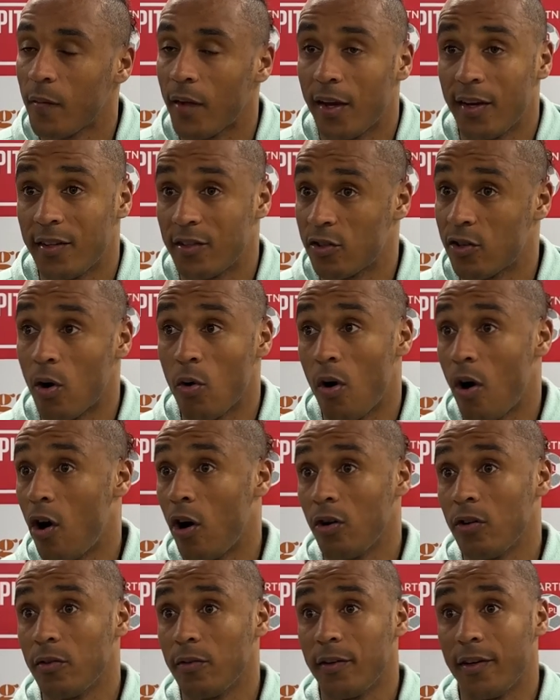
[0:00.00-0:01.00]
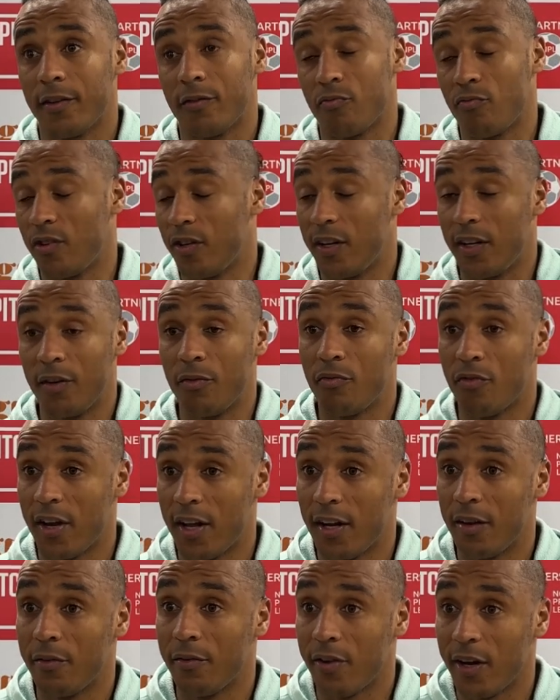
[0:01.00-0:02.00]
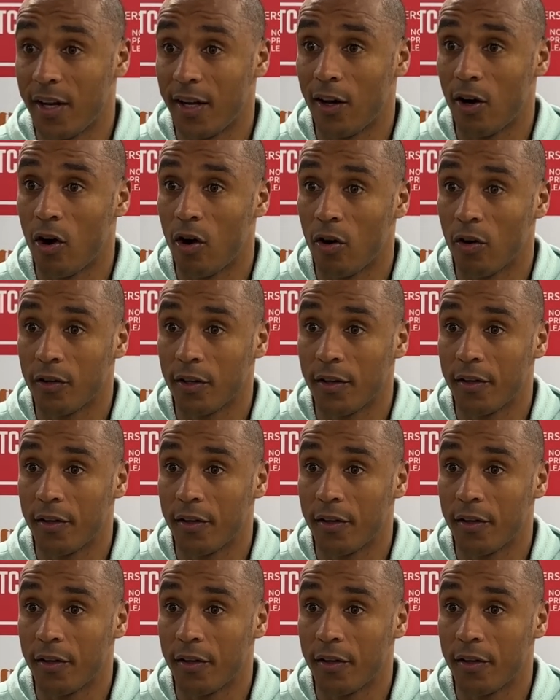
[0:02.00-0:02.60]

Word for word: It's so hard. It's really, really, really hard.